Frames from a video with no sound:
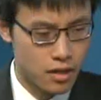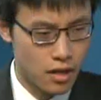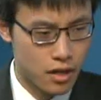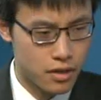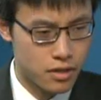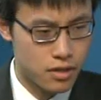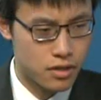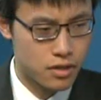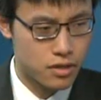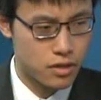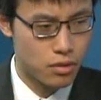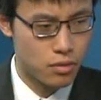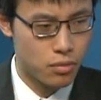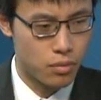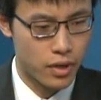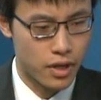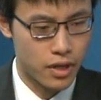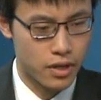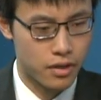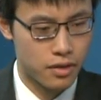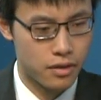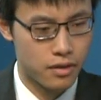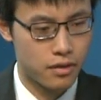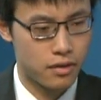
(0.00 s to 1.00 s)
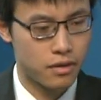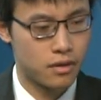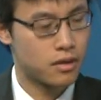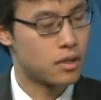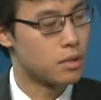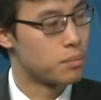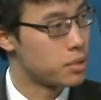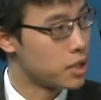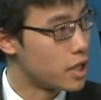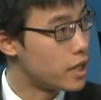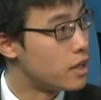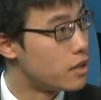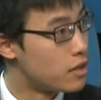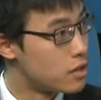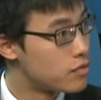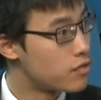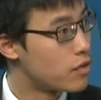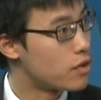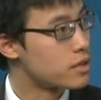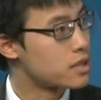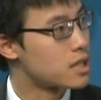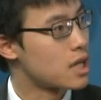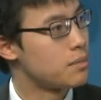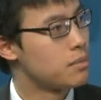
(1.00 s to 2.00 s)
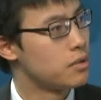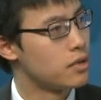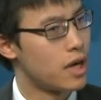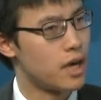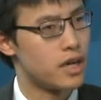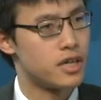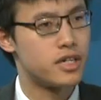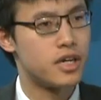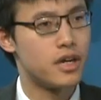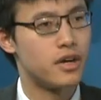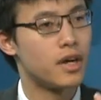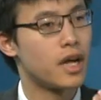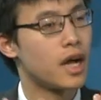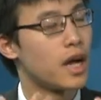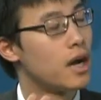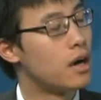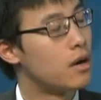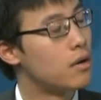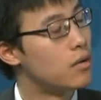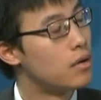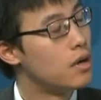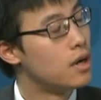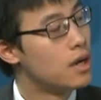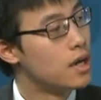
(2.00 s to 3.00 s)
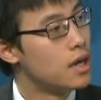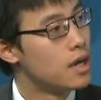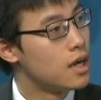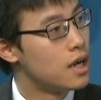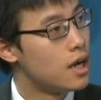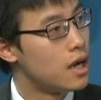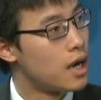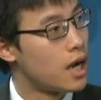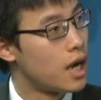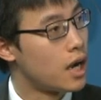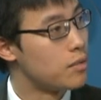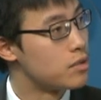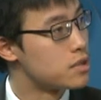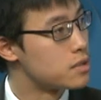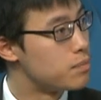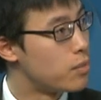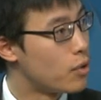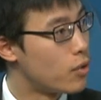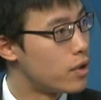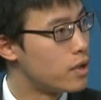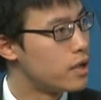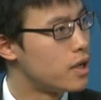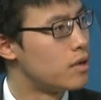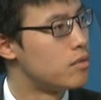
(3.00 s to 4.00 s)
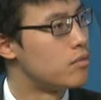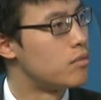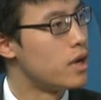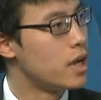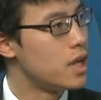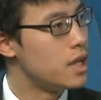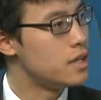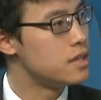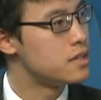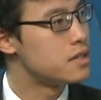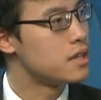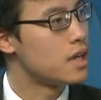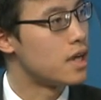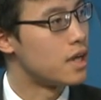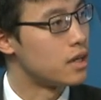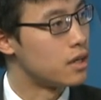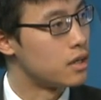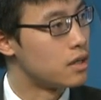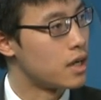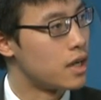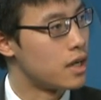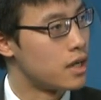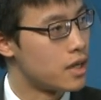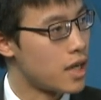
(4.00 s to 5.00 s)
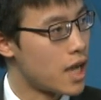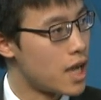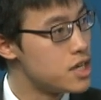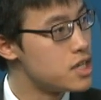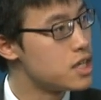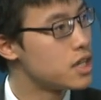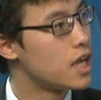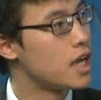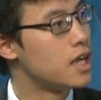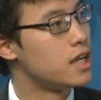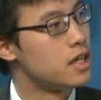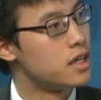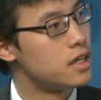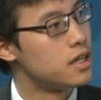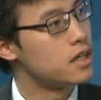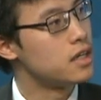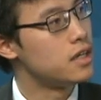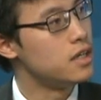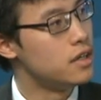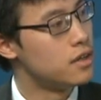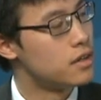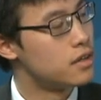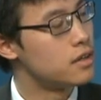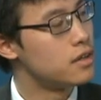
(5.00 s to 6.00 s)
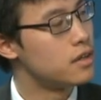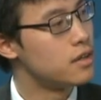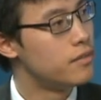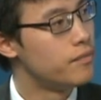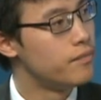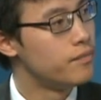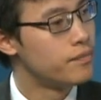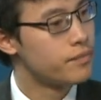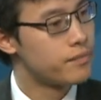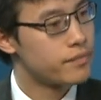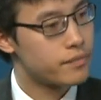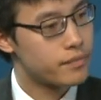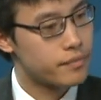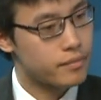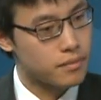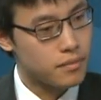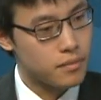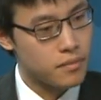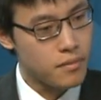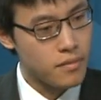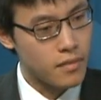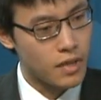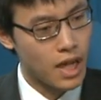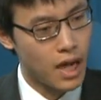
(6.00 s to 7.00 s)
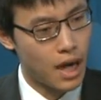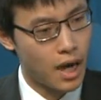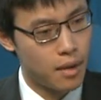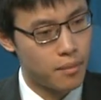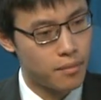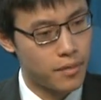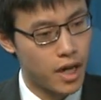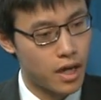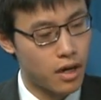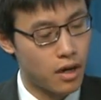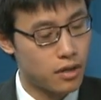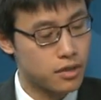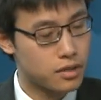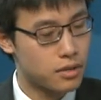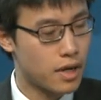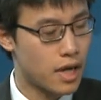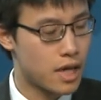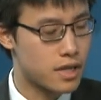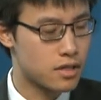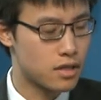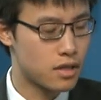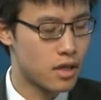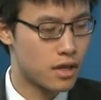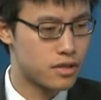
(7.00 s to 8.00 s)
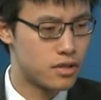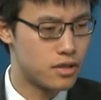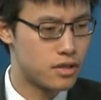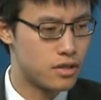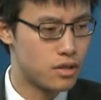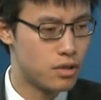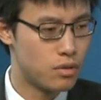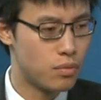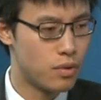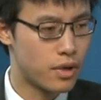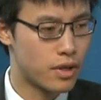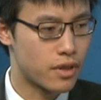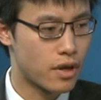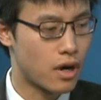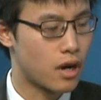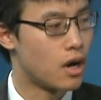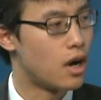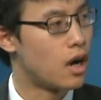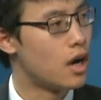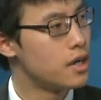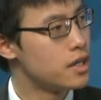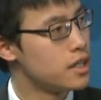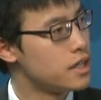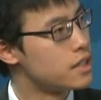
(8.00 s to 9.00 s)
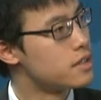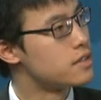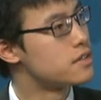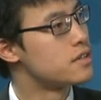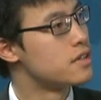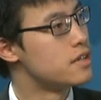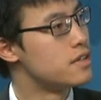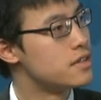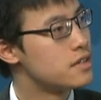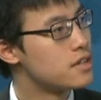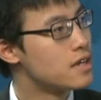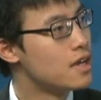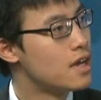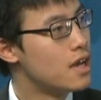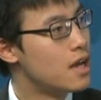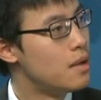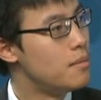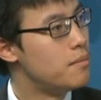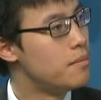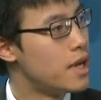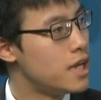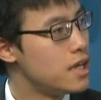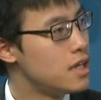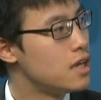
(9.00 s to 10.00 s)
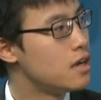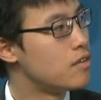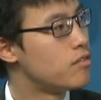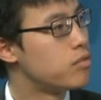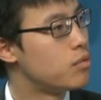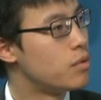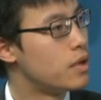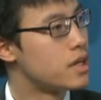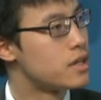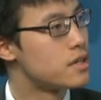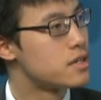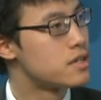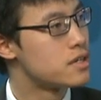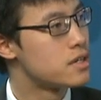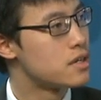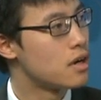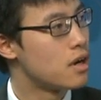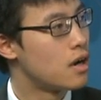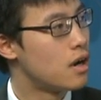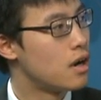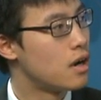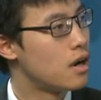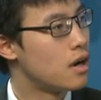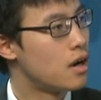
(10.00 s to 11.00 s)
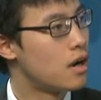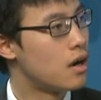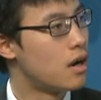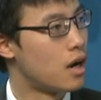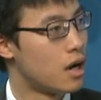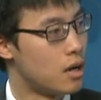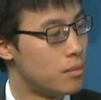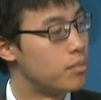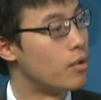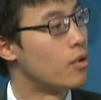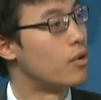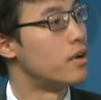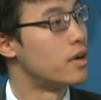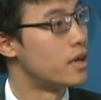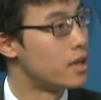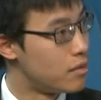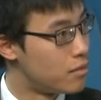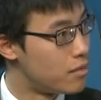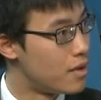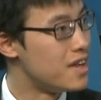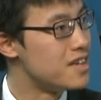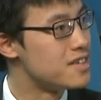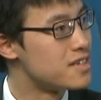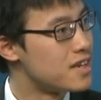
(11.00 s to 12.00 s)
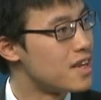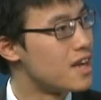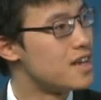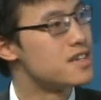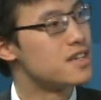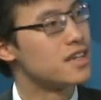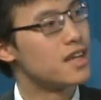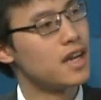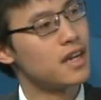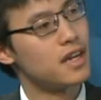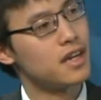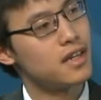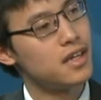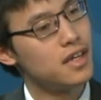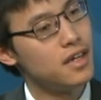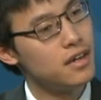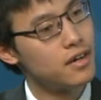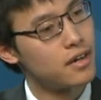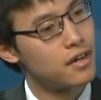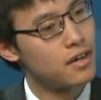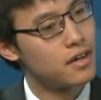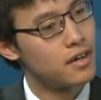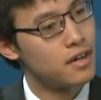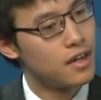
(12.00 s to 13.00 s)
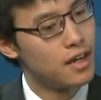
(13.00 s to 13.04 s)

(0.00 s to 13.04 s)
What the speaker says: a lot to do with the players. For example, I shared how I was born and raised and educated here. That also has a lot to do with our audiences, many of which are born and raised and educated here.